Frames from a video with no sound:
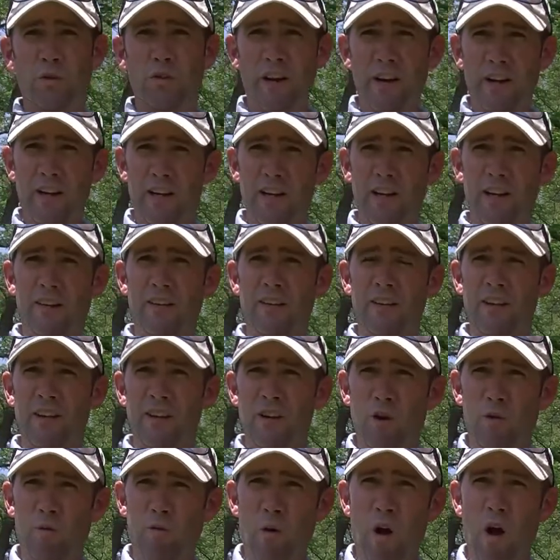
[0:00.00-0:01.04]
where they're going to
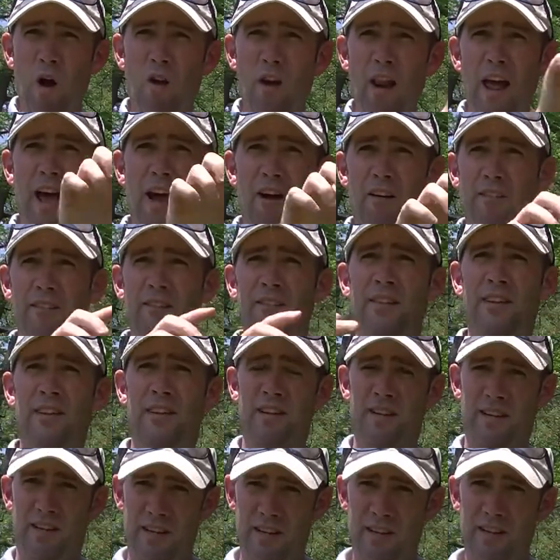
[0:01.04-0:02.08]
crawl out,
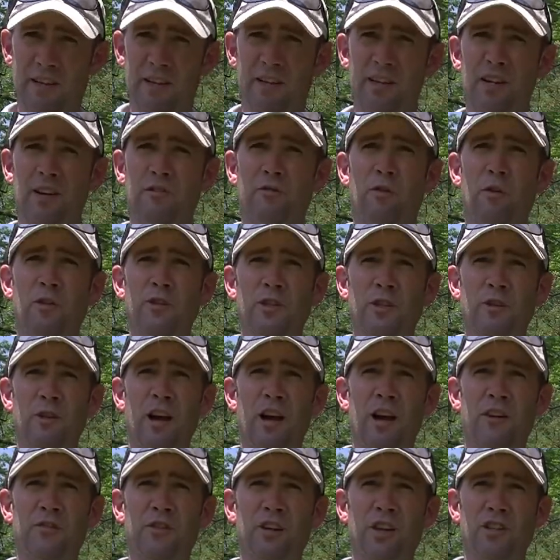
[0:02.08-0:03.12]
and they're going to venture
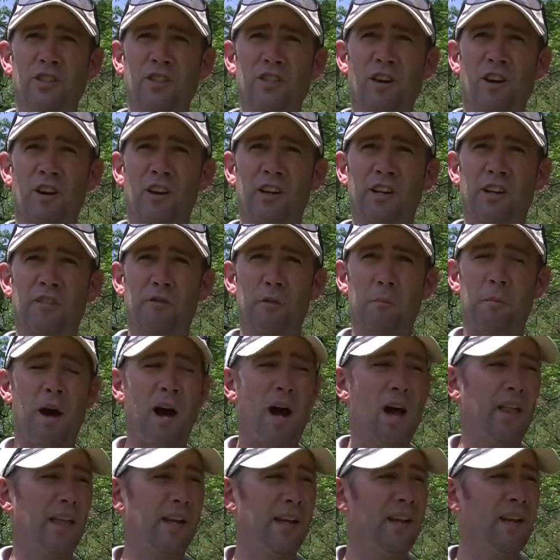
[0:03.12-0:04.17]
out and go start looking for
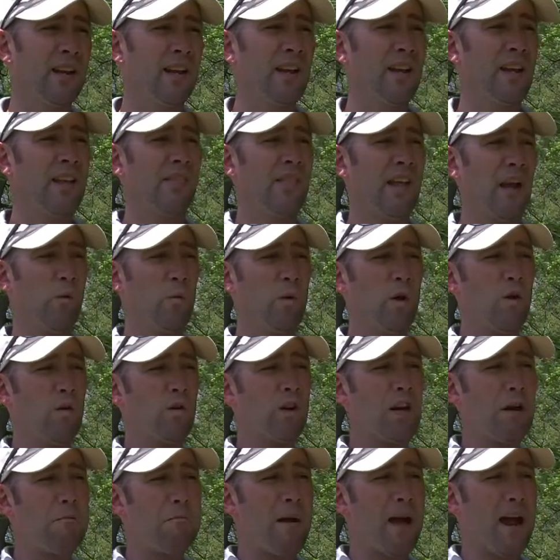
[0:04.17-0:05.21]
pollen. They will
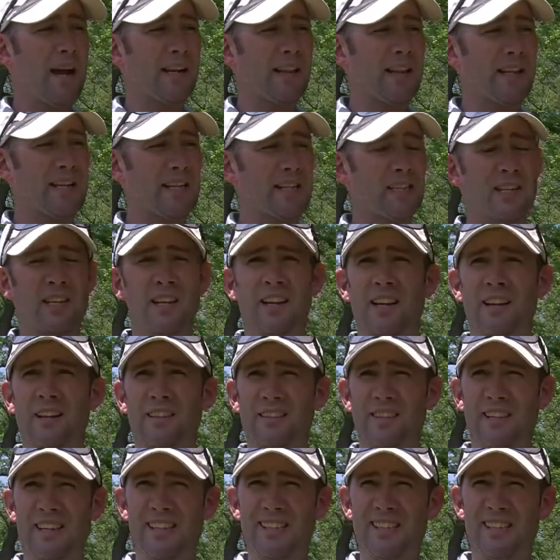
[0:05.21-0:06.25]
come back to
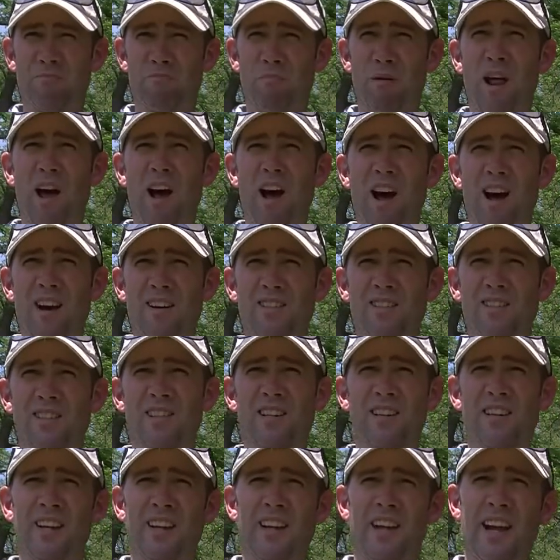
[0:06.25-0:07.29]
these
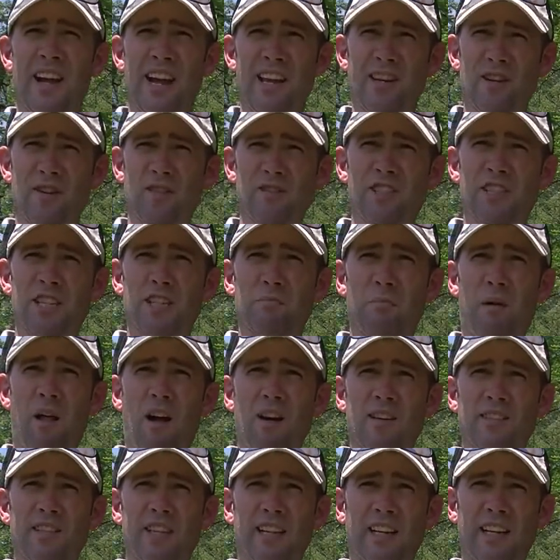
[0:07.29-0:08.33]
blocks and use these
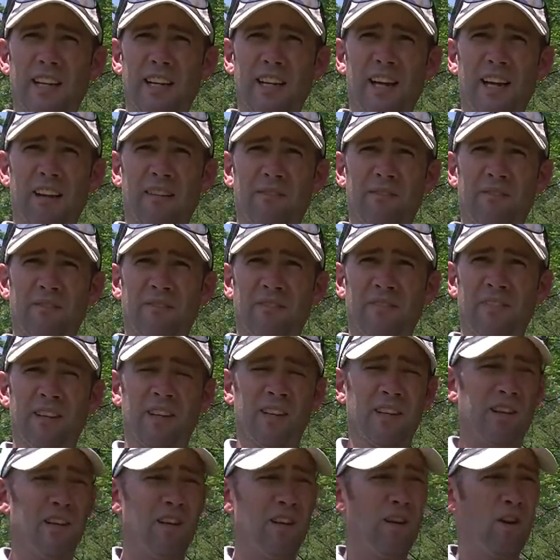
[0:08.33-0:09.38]
blocks again.
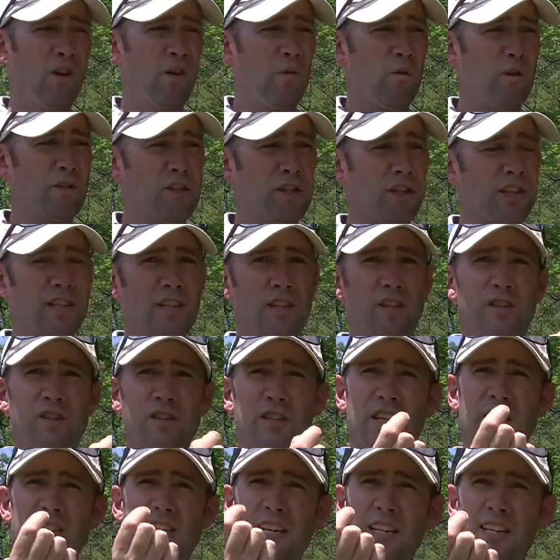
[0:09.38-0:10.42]
What you can do
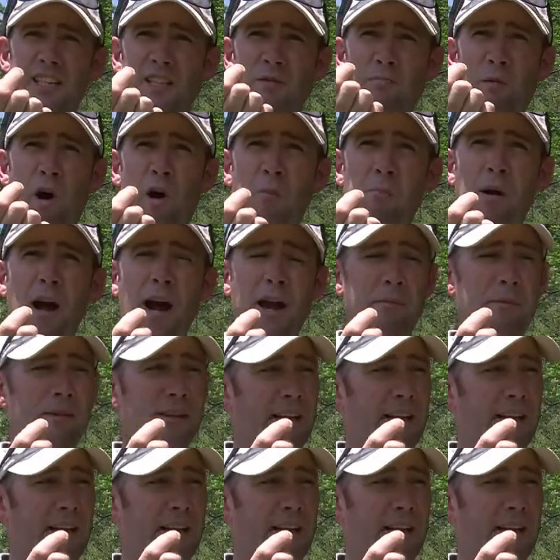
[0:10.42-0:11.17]
is you can take a small pipe